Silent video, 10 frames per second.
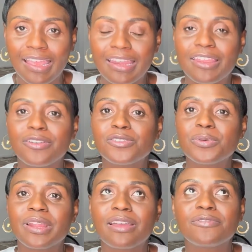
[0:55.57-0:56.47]
And here's
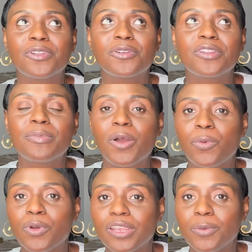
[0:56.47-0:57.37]
what I've learned about
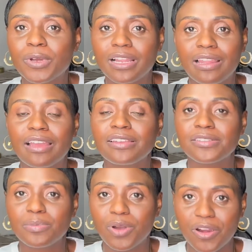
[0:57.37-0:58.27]
working with clients
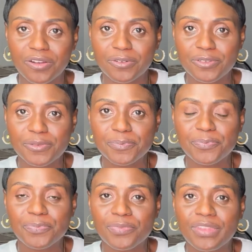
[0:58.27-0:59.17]
and partners
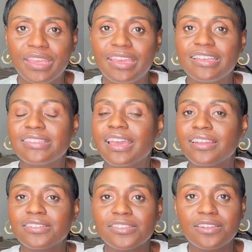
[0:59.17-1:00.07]
is that
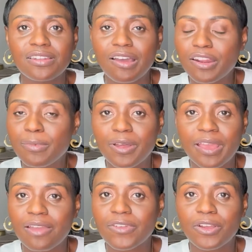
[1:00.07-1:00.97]
it's not about
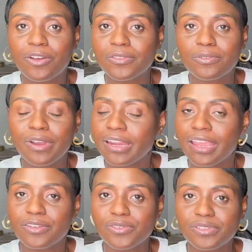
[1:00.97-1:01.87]
having all the right
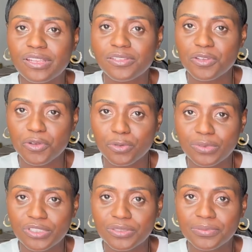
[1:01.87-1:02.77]
answers as a coach.